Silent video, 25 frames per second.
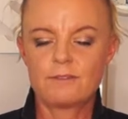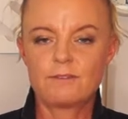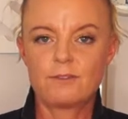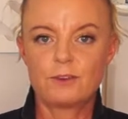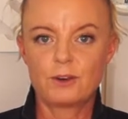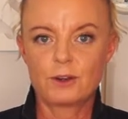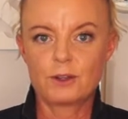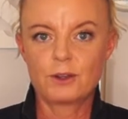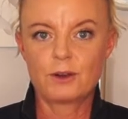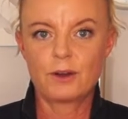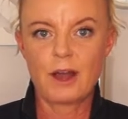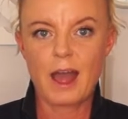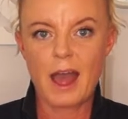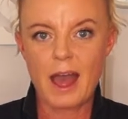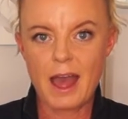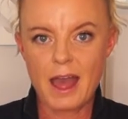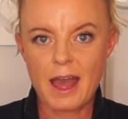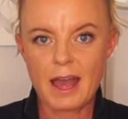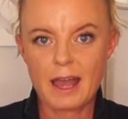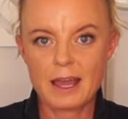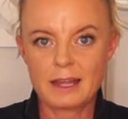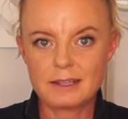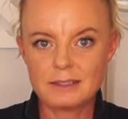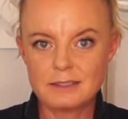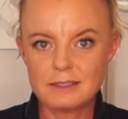for your
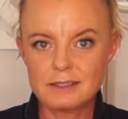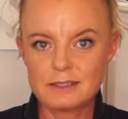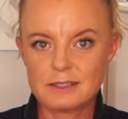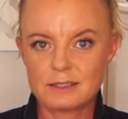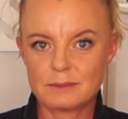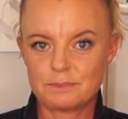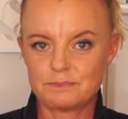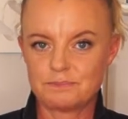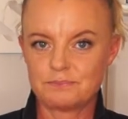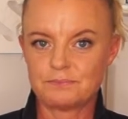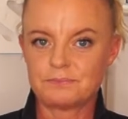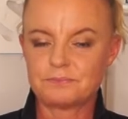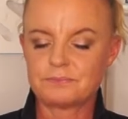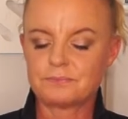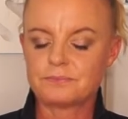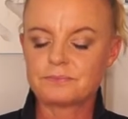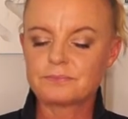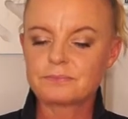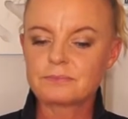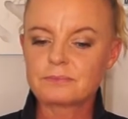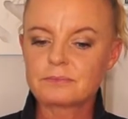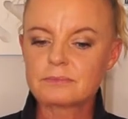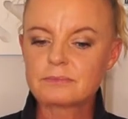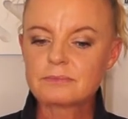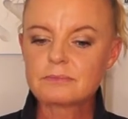hands,
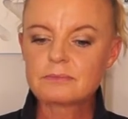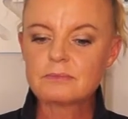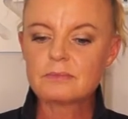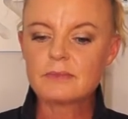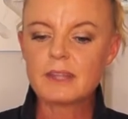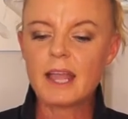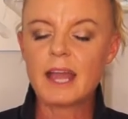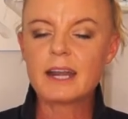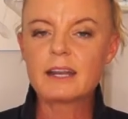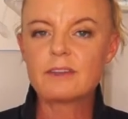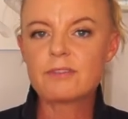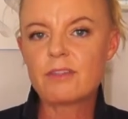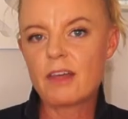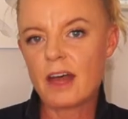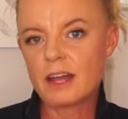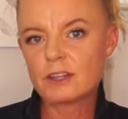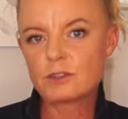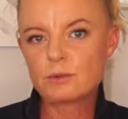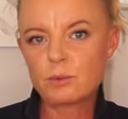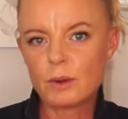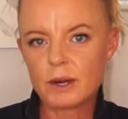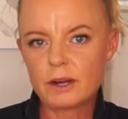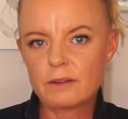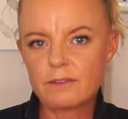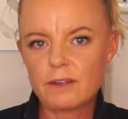and
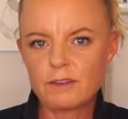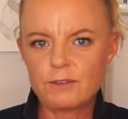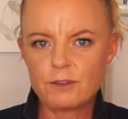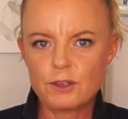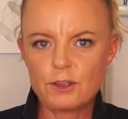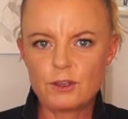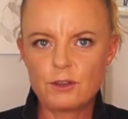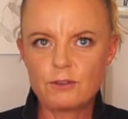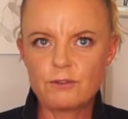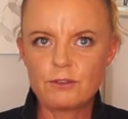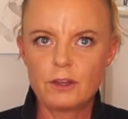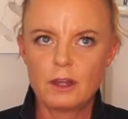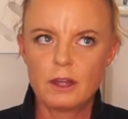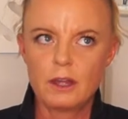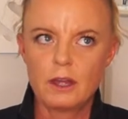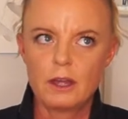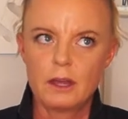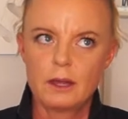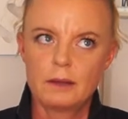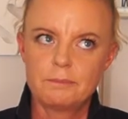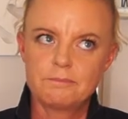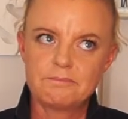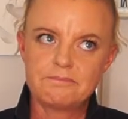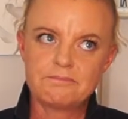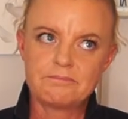if you've
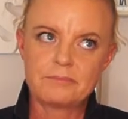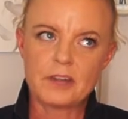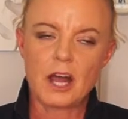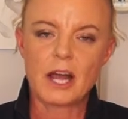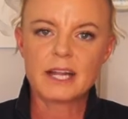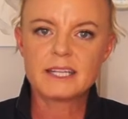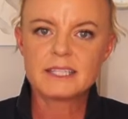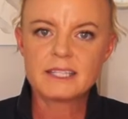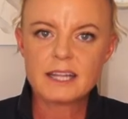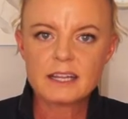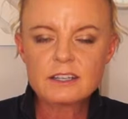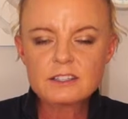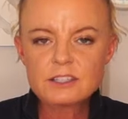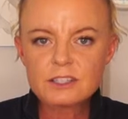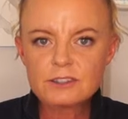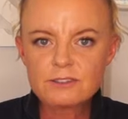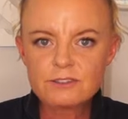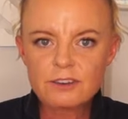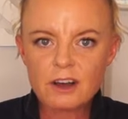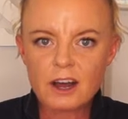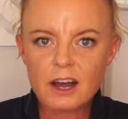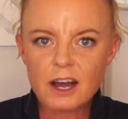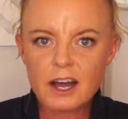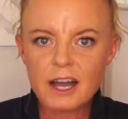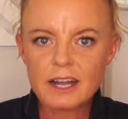
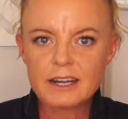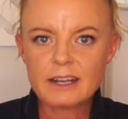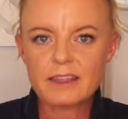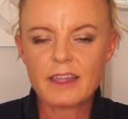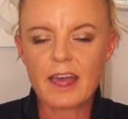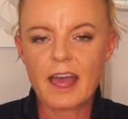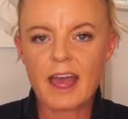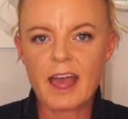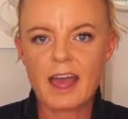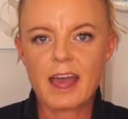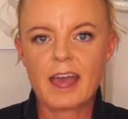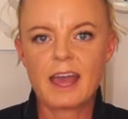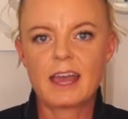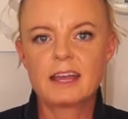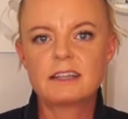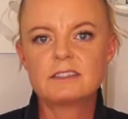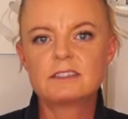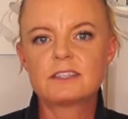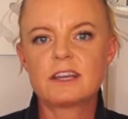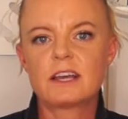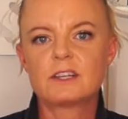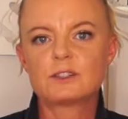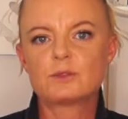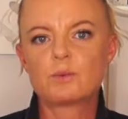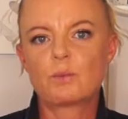identified the
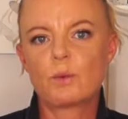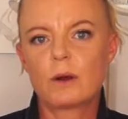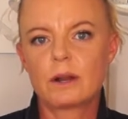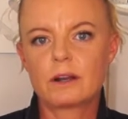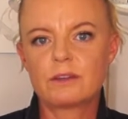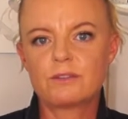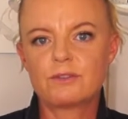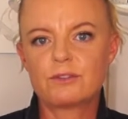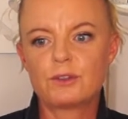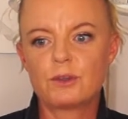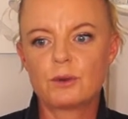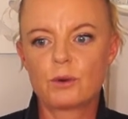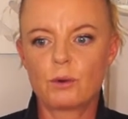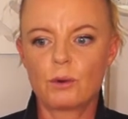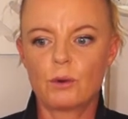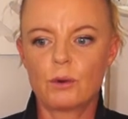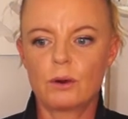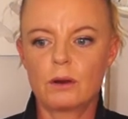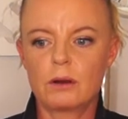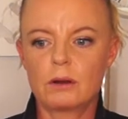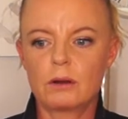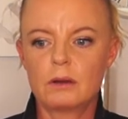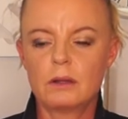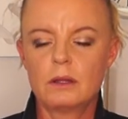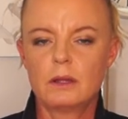hands as one of
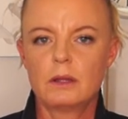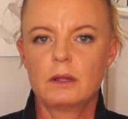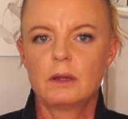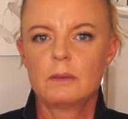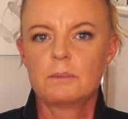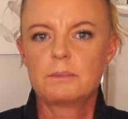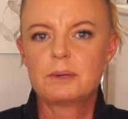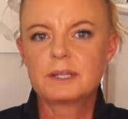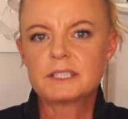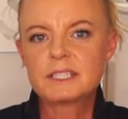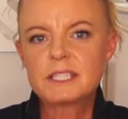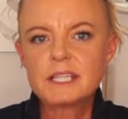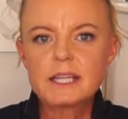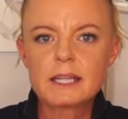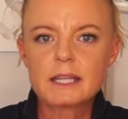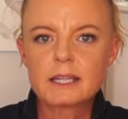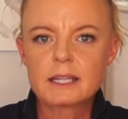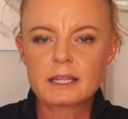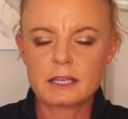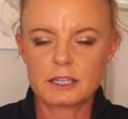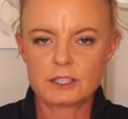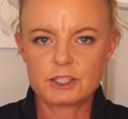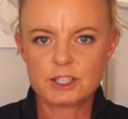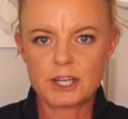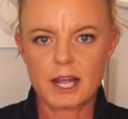your
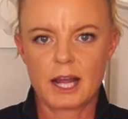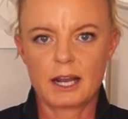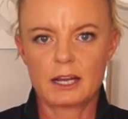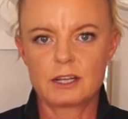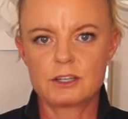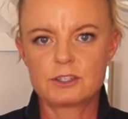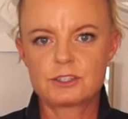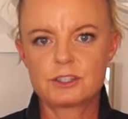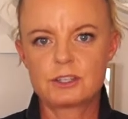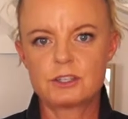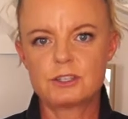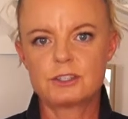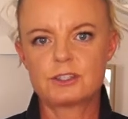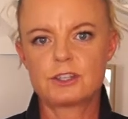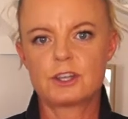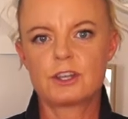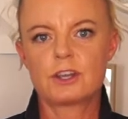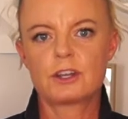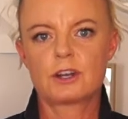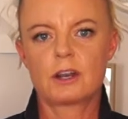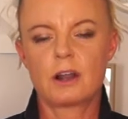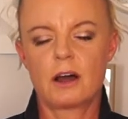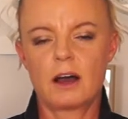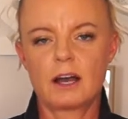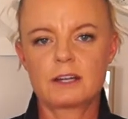particular challenges that
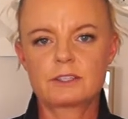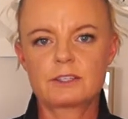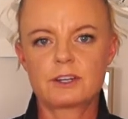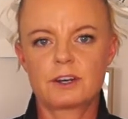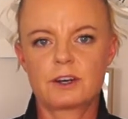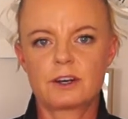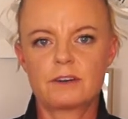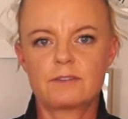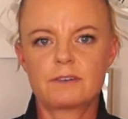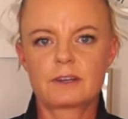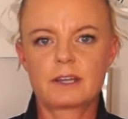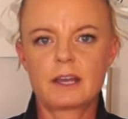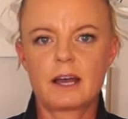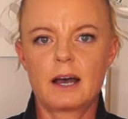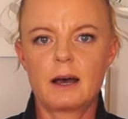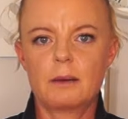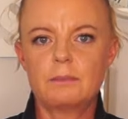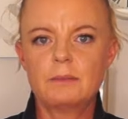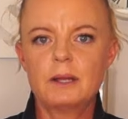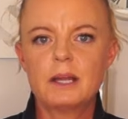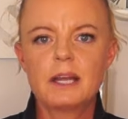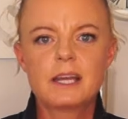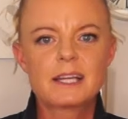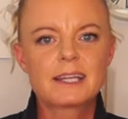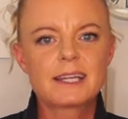you'd like to
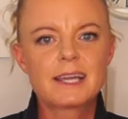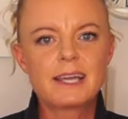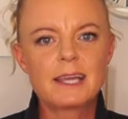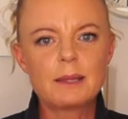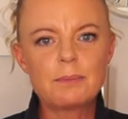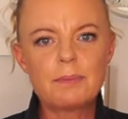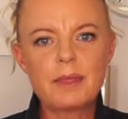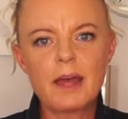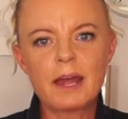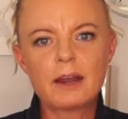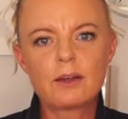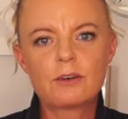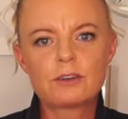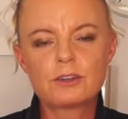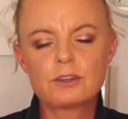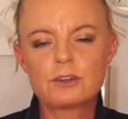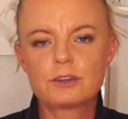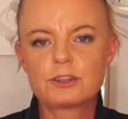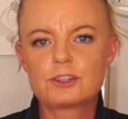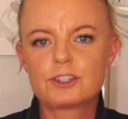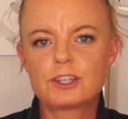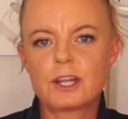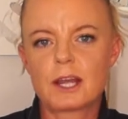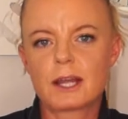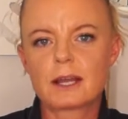overcome, keep that on
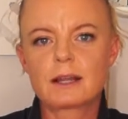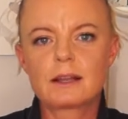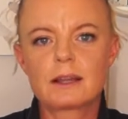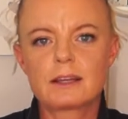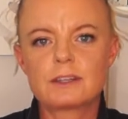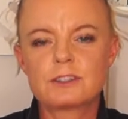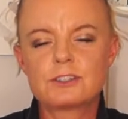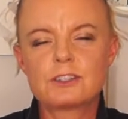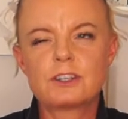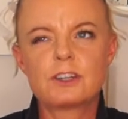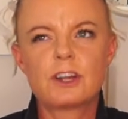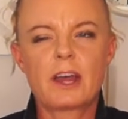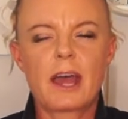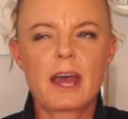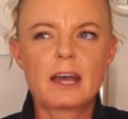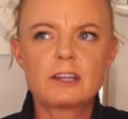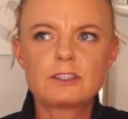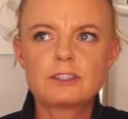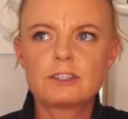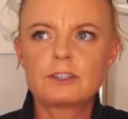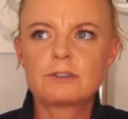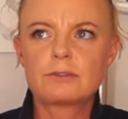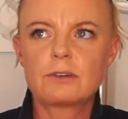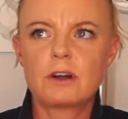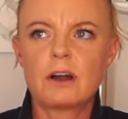your checklist.
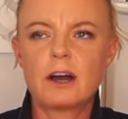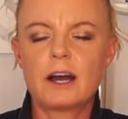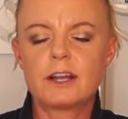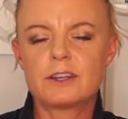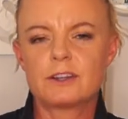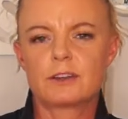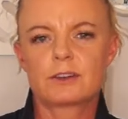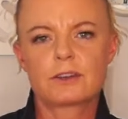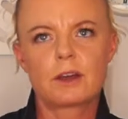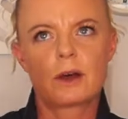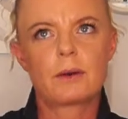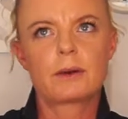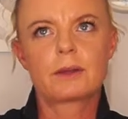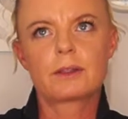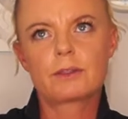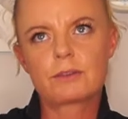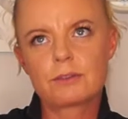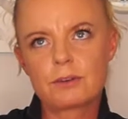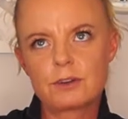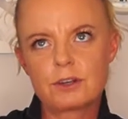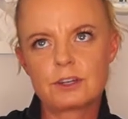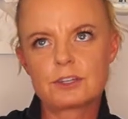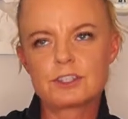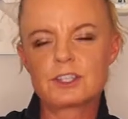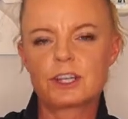As you ride, you're going
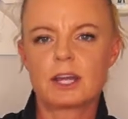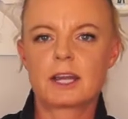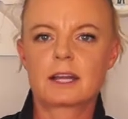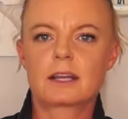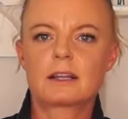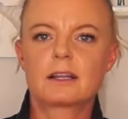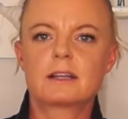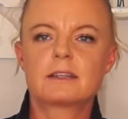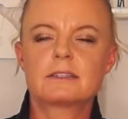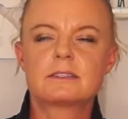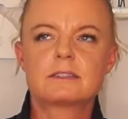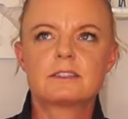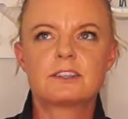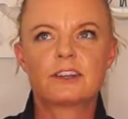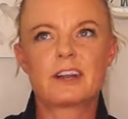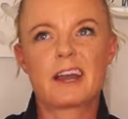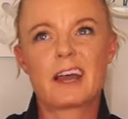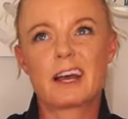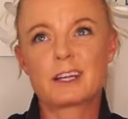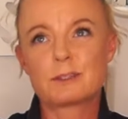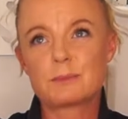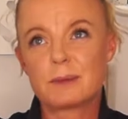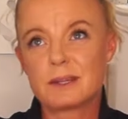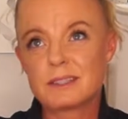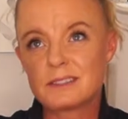through your checklist,
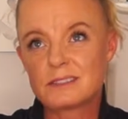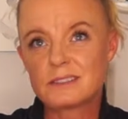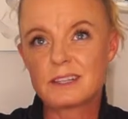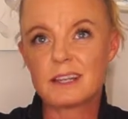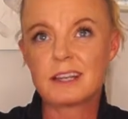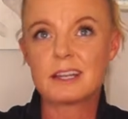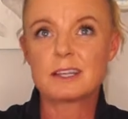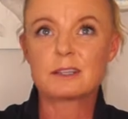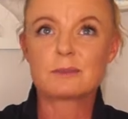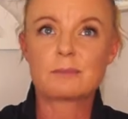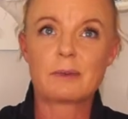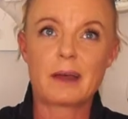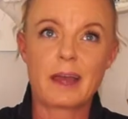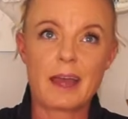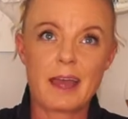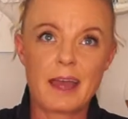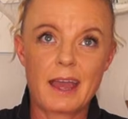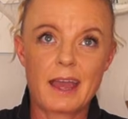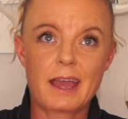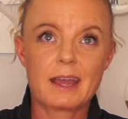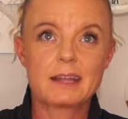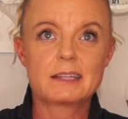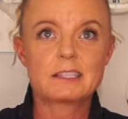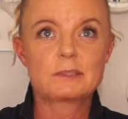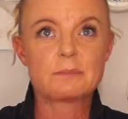how's my seat, my
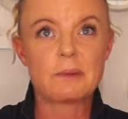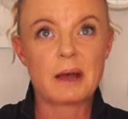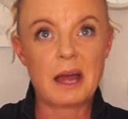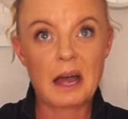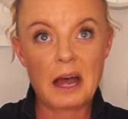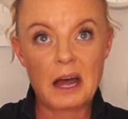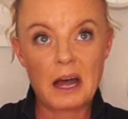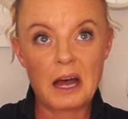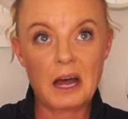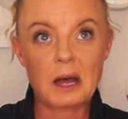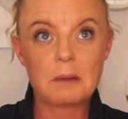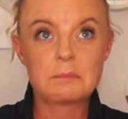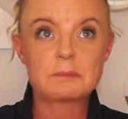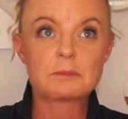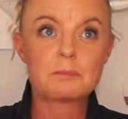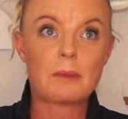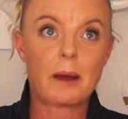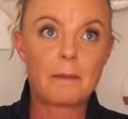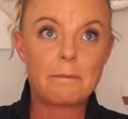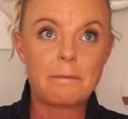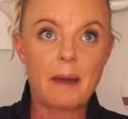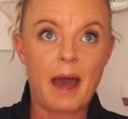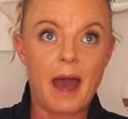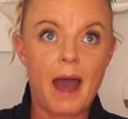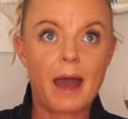hands, my arms,
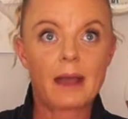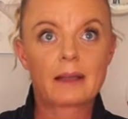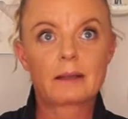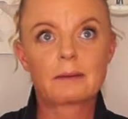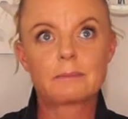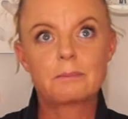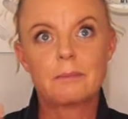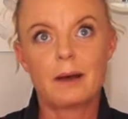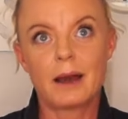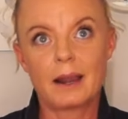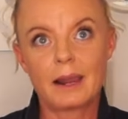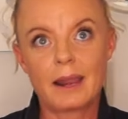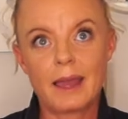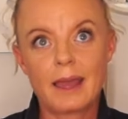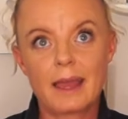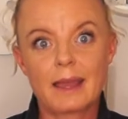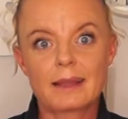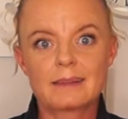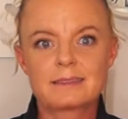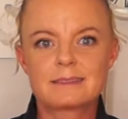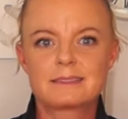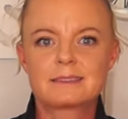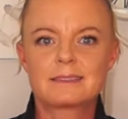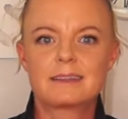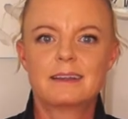my back, my
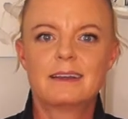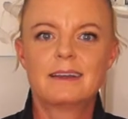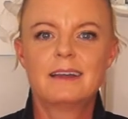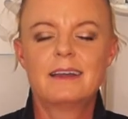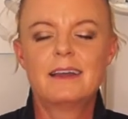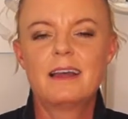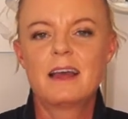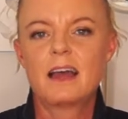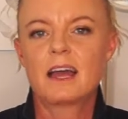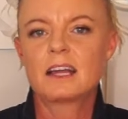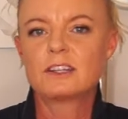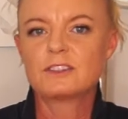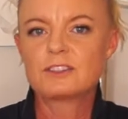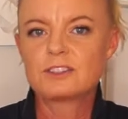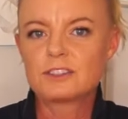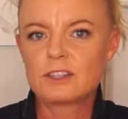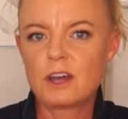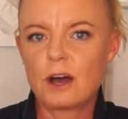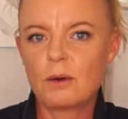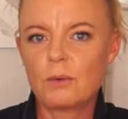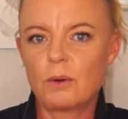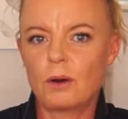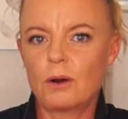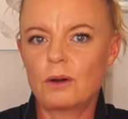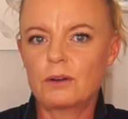legs, and
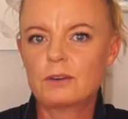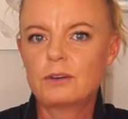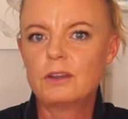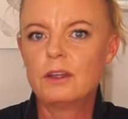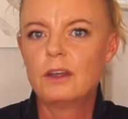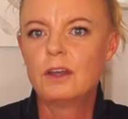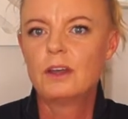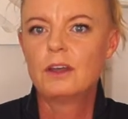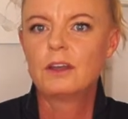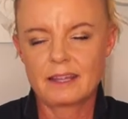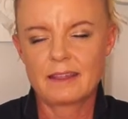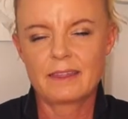so on.